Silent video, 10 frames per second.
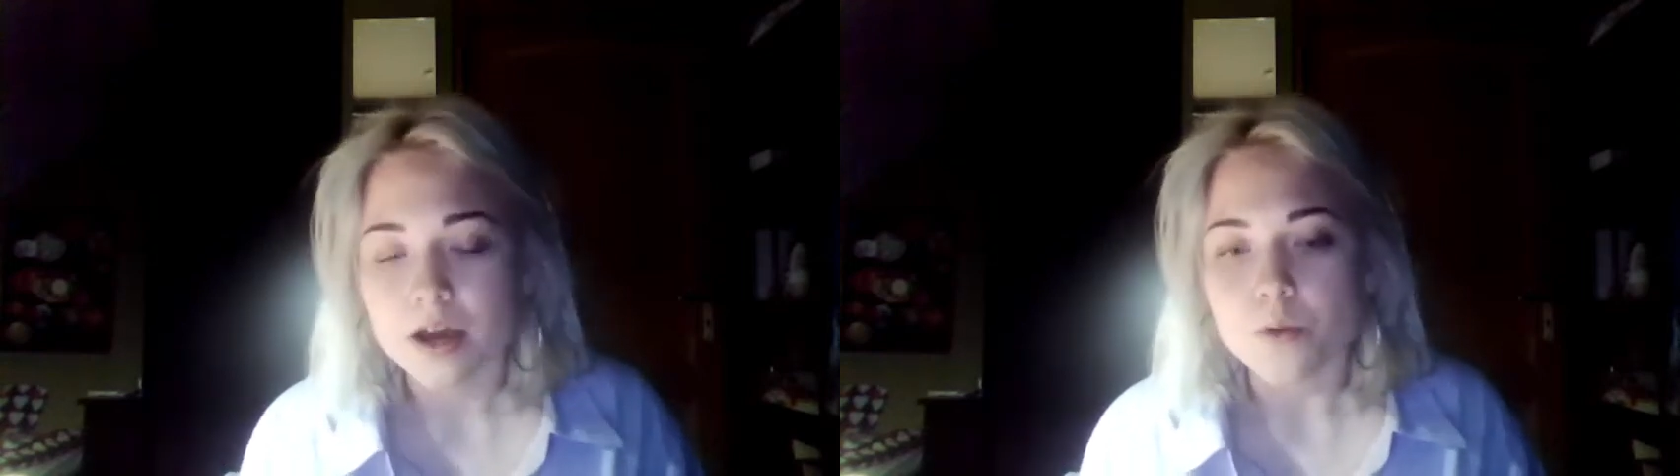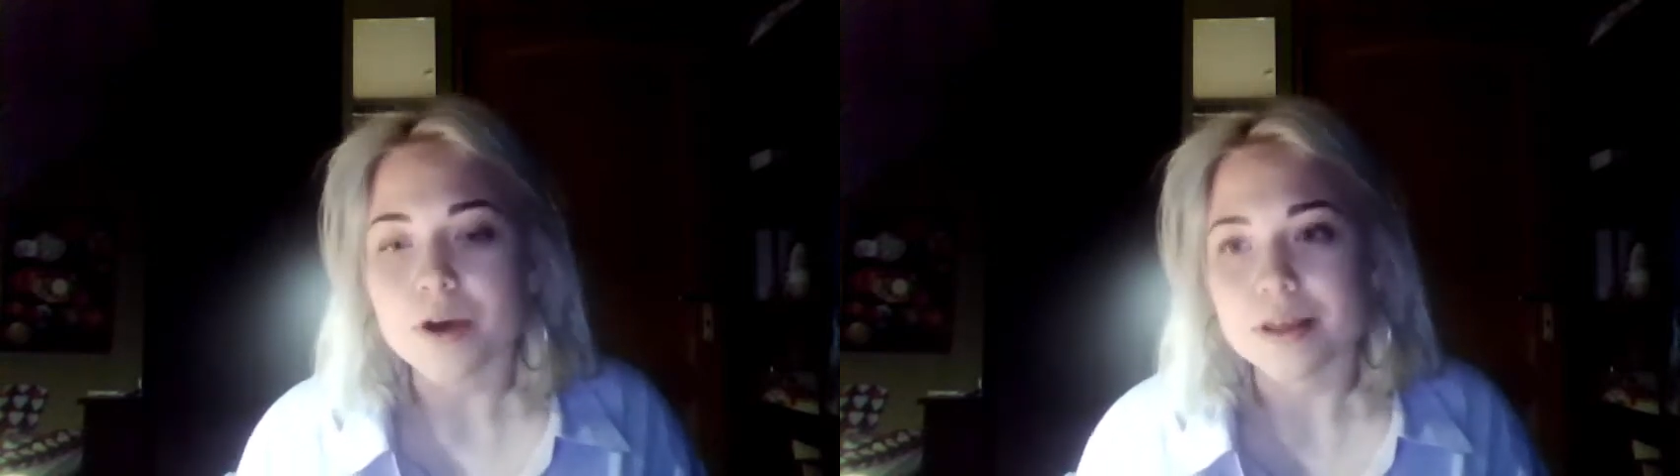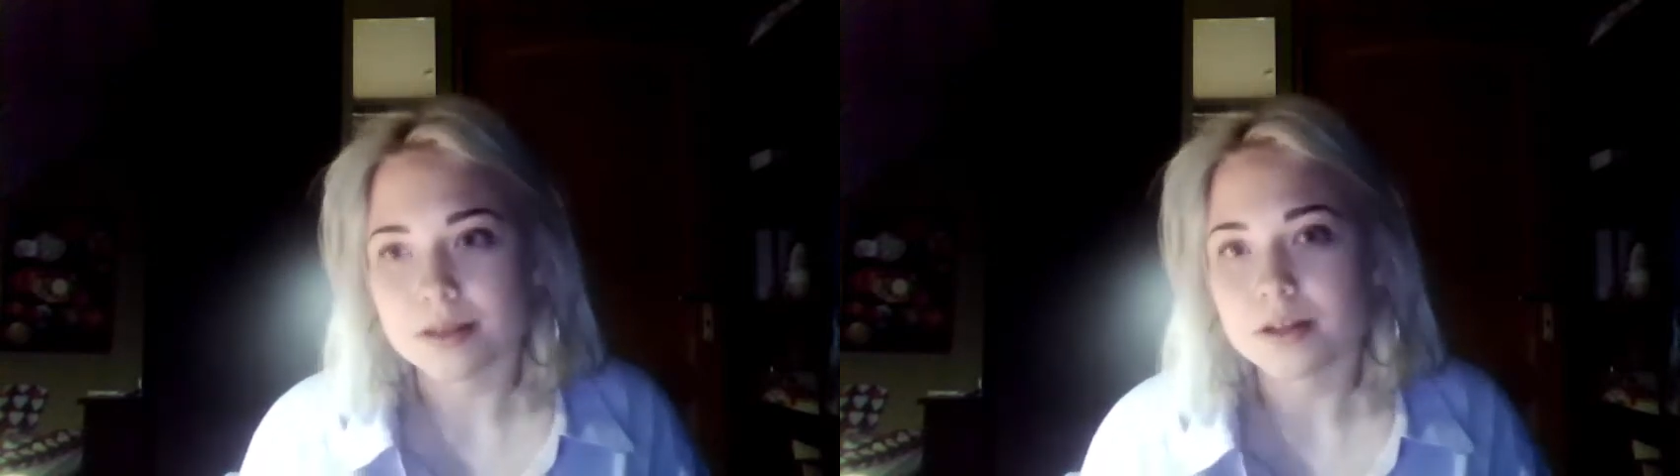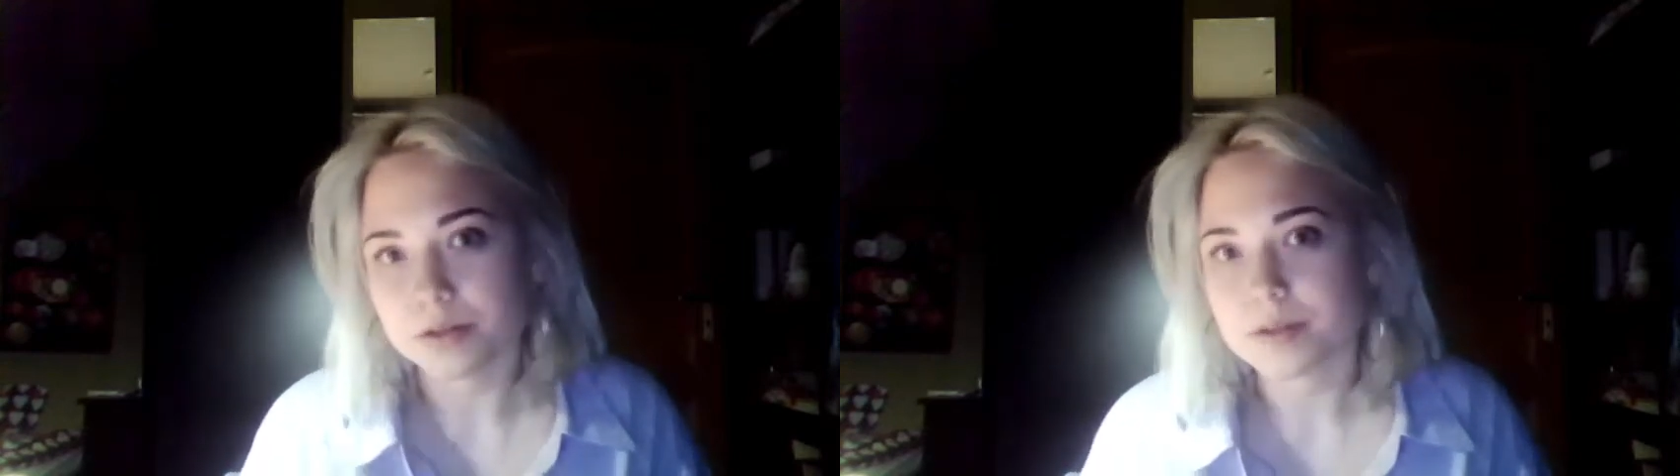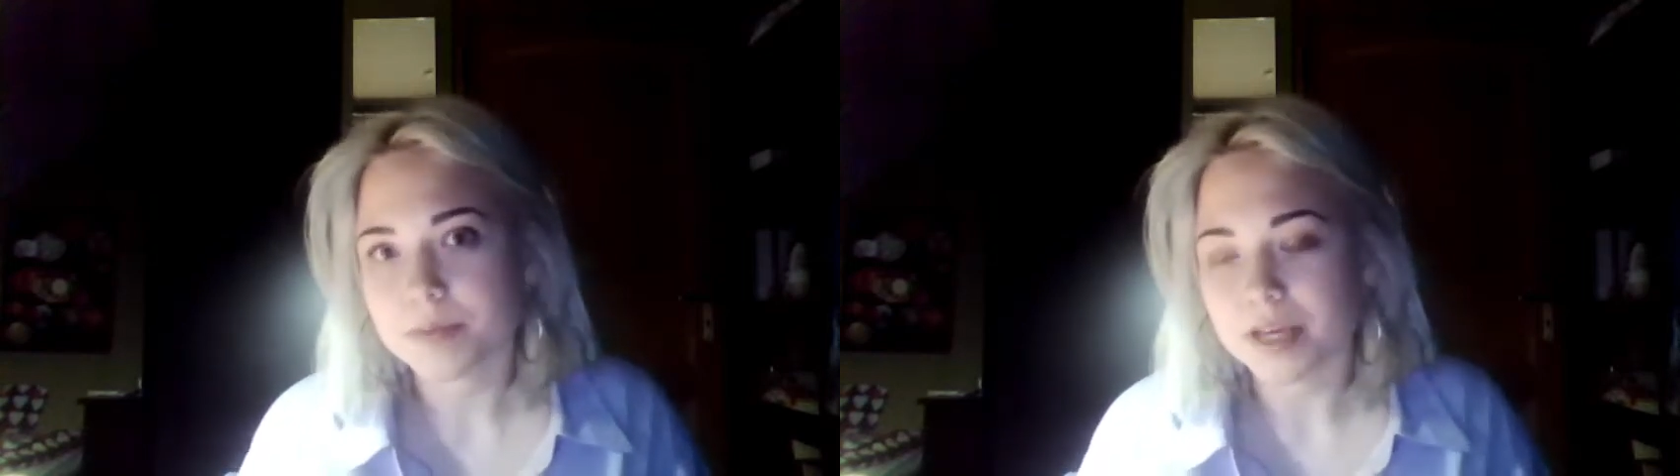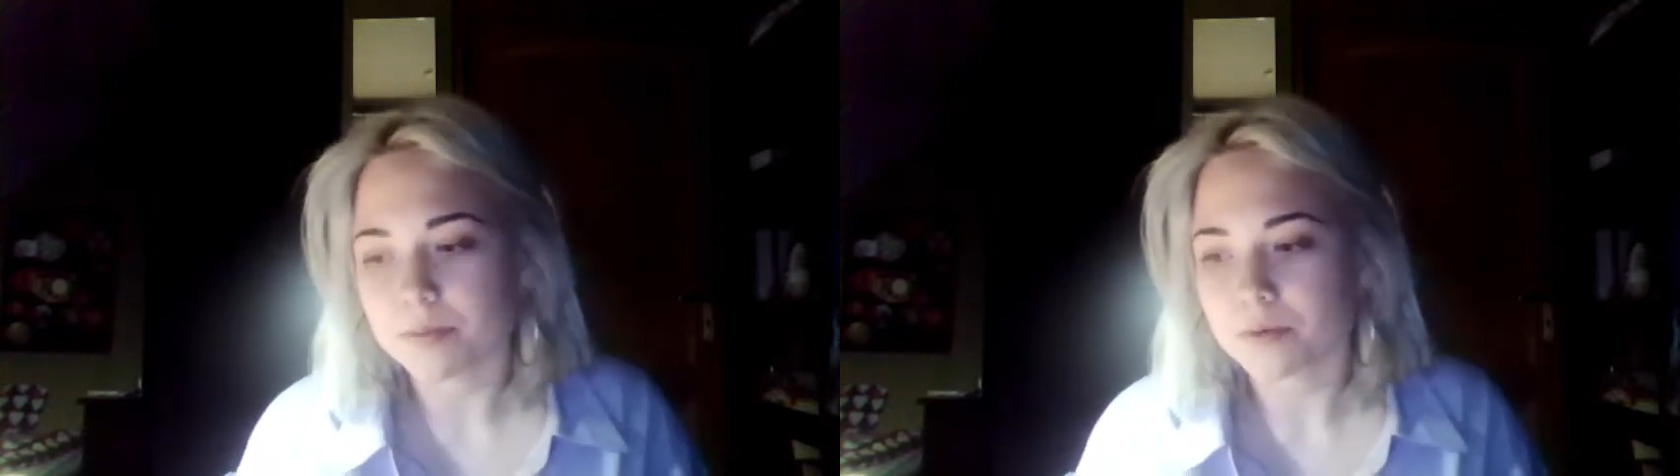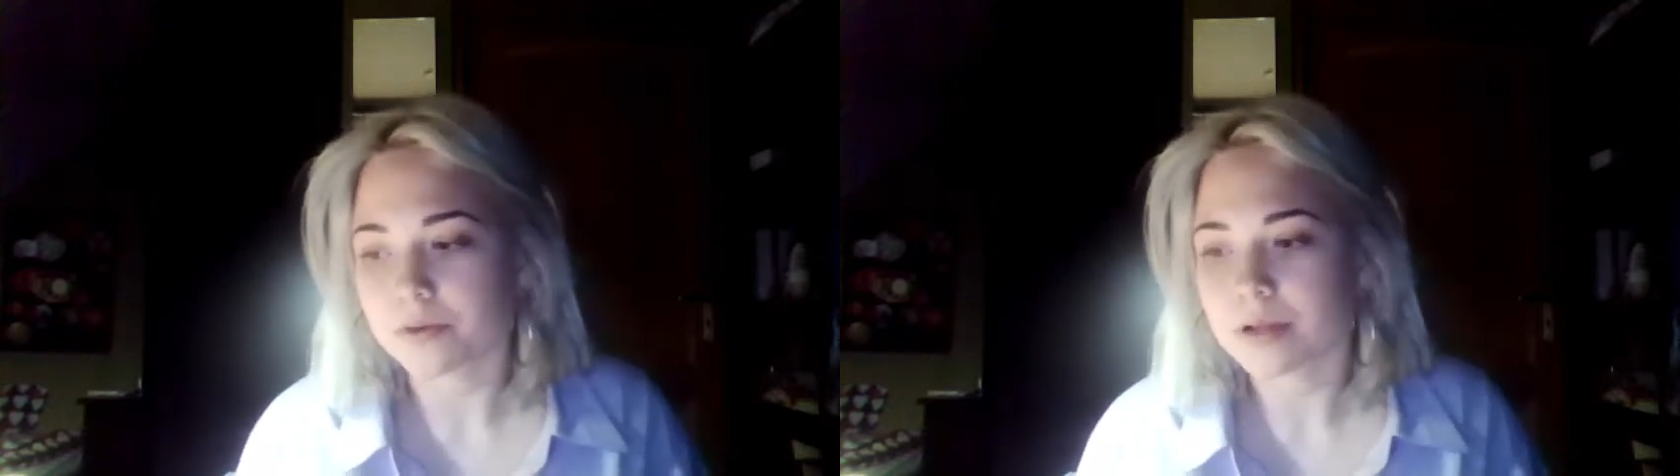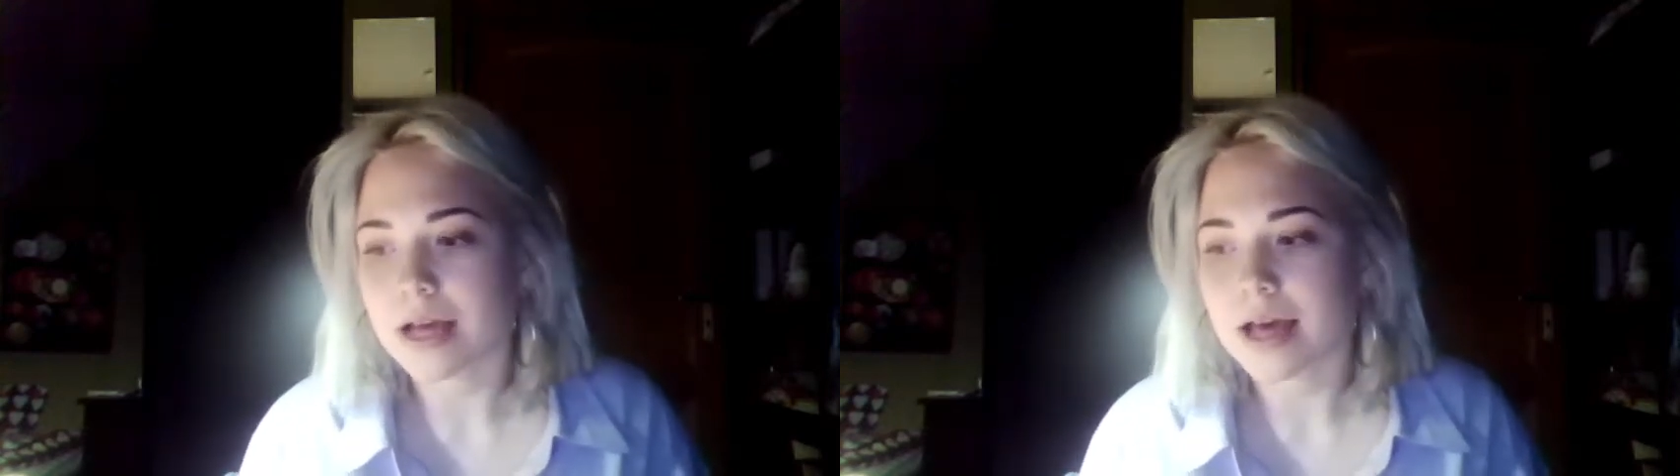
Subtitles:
with those people,